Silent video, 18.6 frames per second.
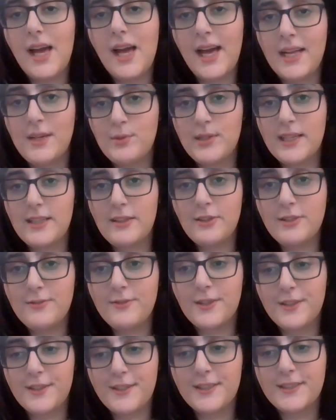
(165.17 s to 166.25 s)
and when I looked
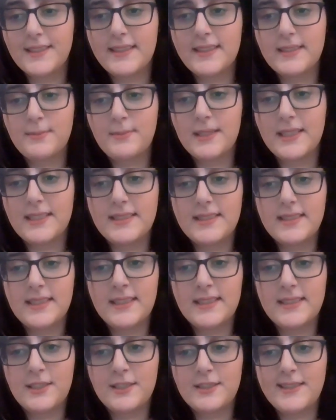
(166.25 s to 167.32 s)
further into this place,
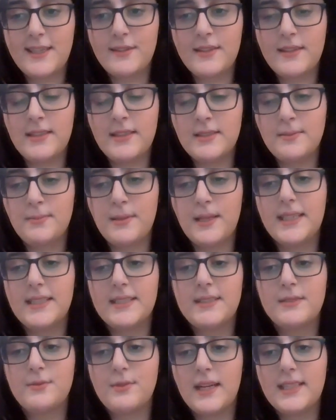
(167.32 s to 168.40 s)
it turns out that this
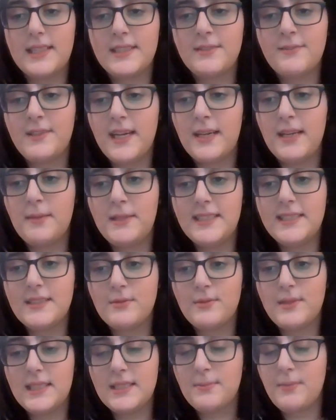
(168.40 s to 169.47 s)
place rents VIP
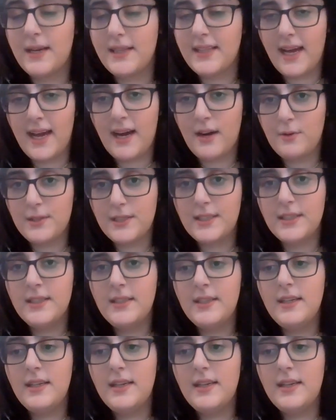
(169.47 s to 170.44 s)
suites by the hour,